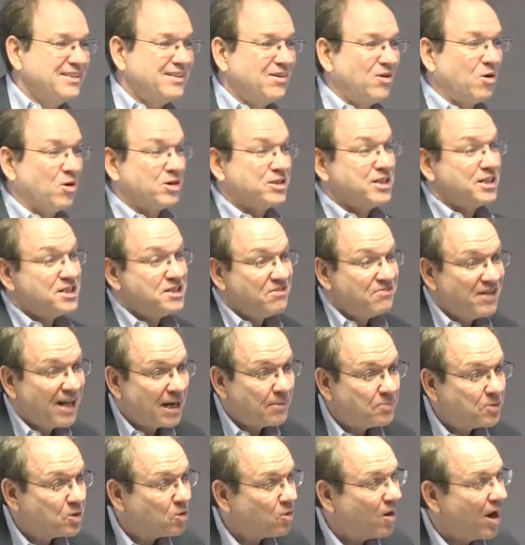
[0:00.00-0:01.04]
or to
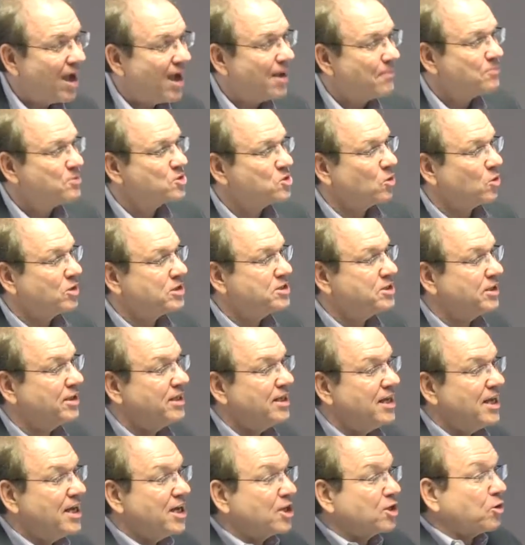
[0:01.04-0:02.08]
develop crops or to
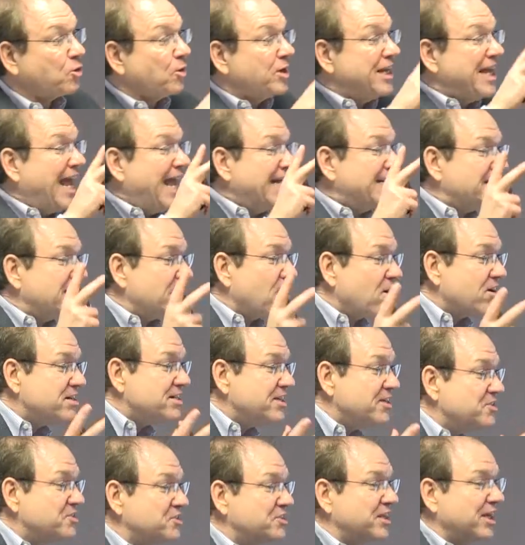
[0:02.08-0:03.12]
create an
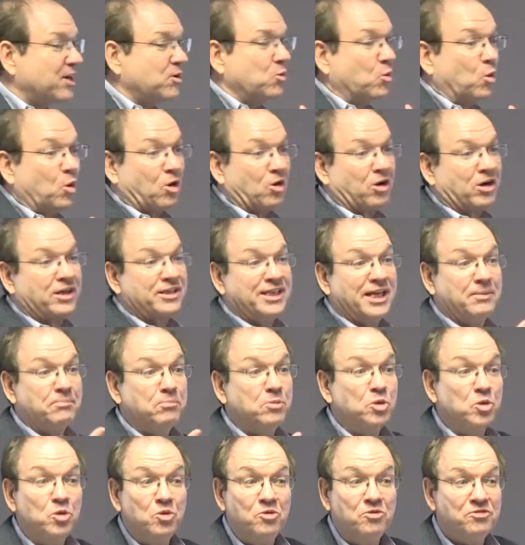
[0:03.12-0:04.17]
artistic work that
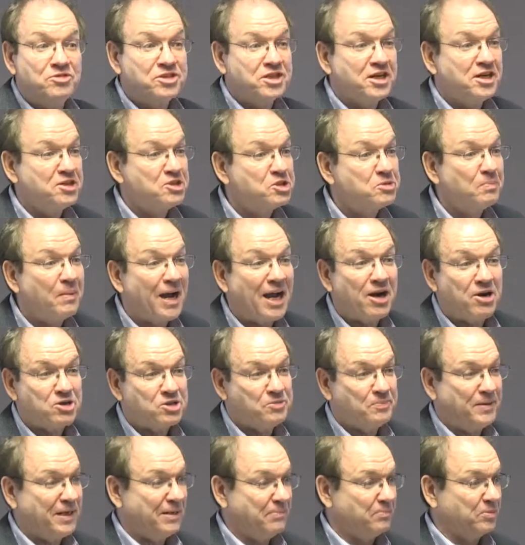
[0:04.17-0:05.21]
moves and inspires
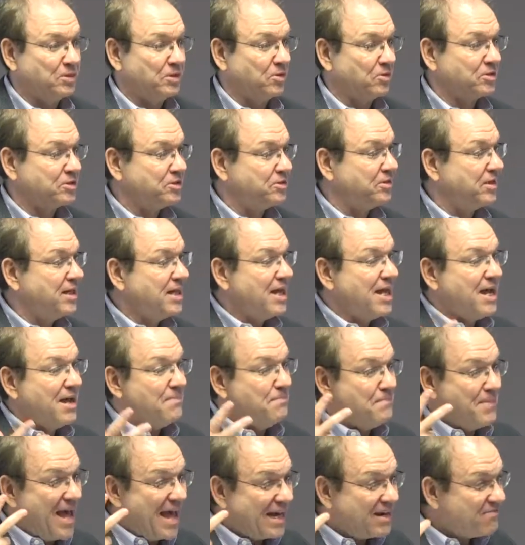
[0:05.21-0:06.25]
people or to
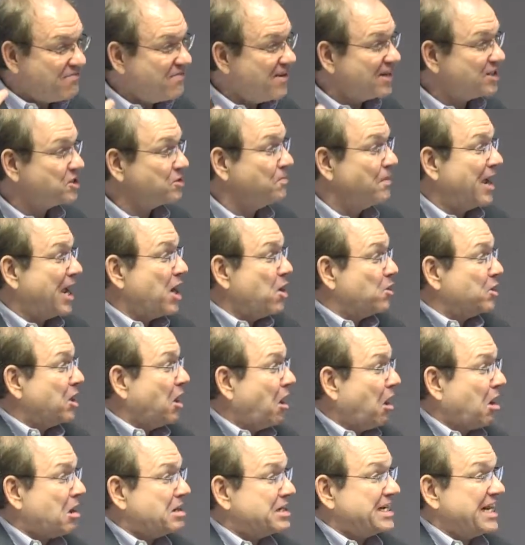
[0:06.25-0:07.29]
manifest my own
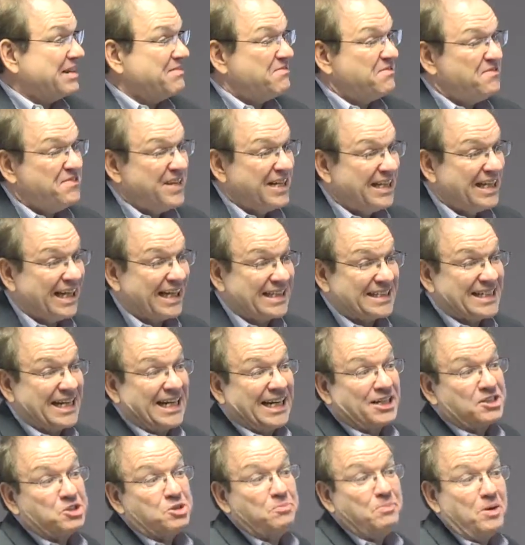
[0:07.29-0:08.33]
heart and feelings and
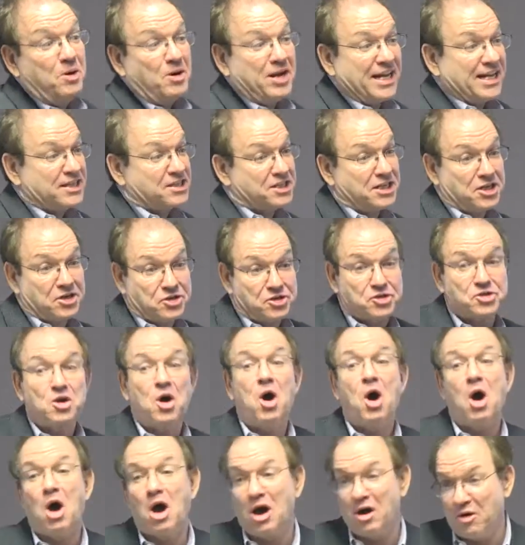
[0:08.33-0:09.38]
experience in a
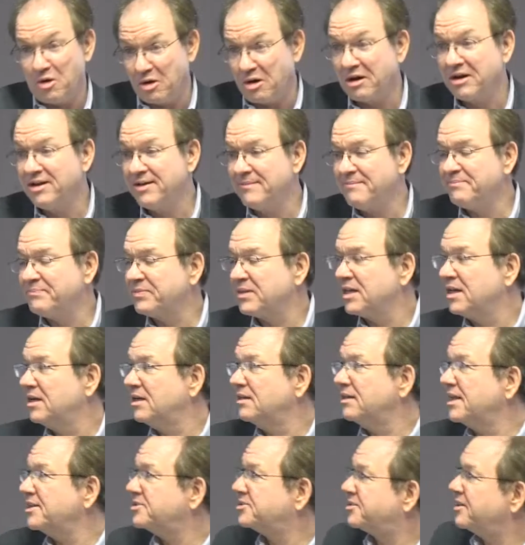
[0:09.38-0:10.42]
song
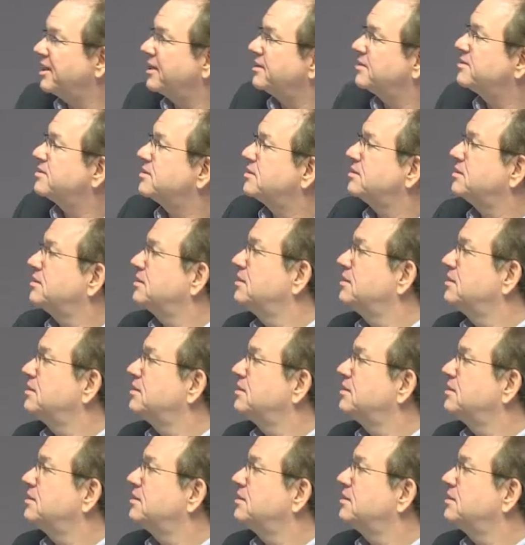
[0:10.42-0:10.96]
or these things.